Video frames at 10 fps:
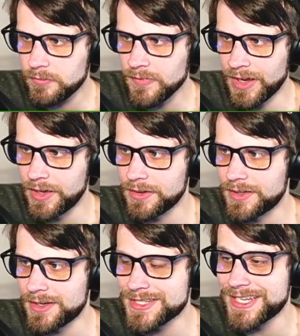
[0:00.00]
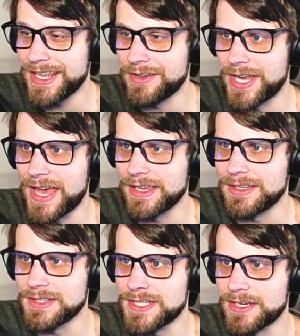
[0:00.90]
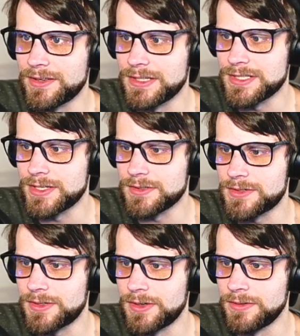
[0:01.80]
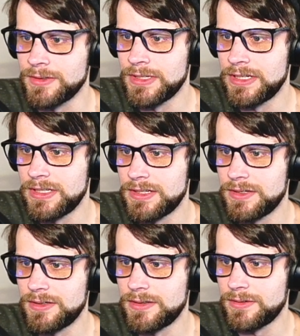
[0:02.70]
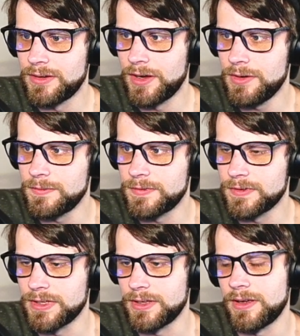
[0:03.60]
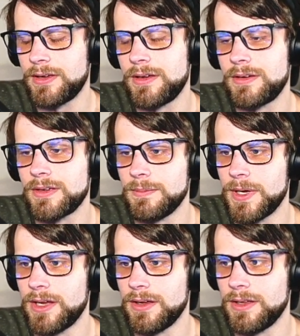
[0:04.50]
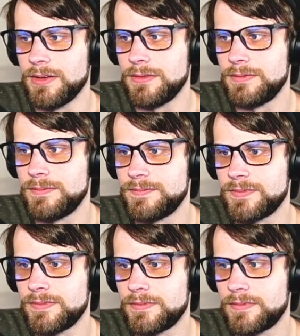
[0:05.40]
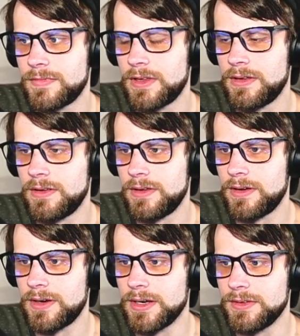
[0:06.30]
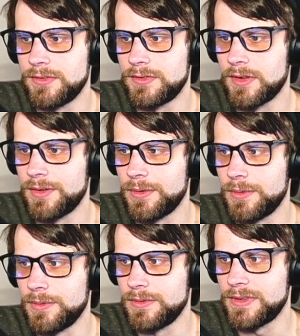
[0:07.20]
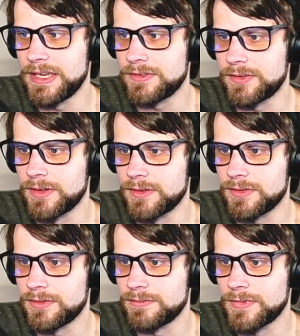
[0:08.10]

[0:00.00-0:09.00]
Gonna send out Nagy to take on this Dugtrio. Hopefully. Come on. All right, so that sucks.